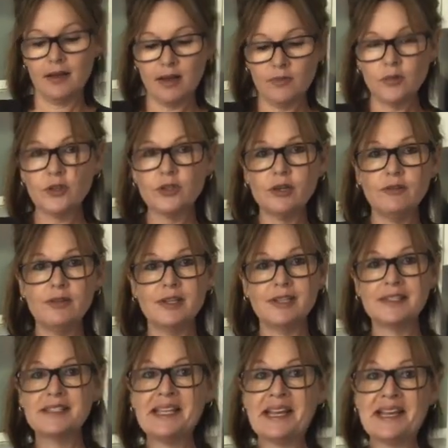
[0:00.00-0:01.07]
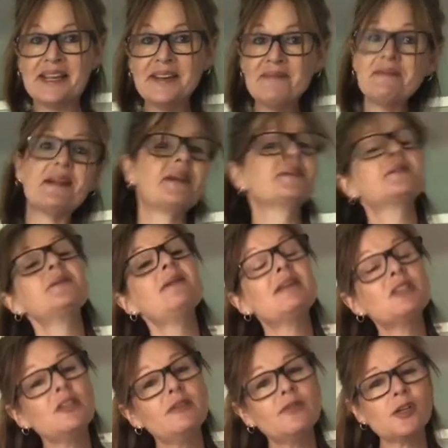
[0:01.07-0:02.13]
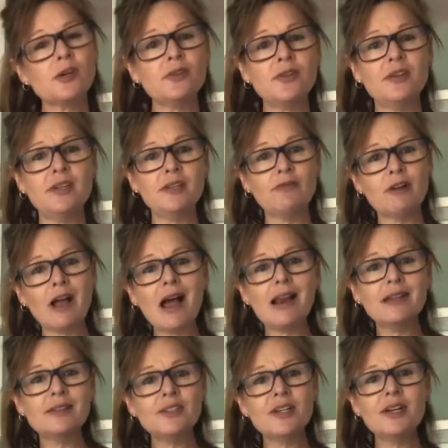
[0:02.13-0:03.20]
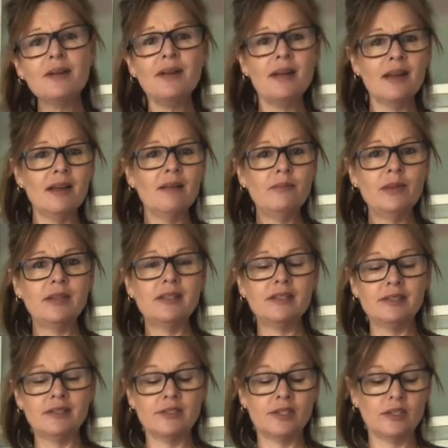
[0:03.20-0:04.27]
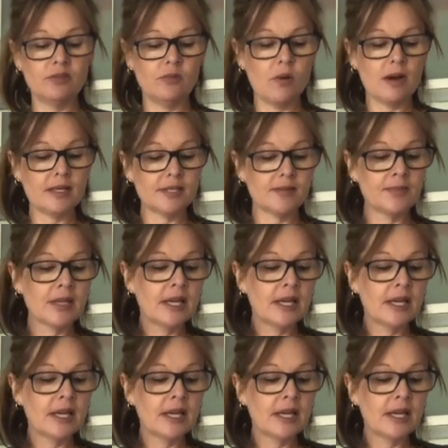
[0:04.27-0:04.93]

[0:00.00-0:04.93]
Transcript: I'm not sure if you can see it, but I do. I should have chosen a different colour string, but this is just white.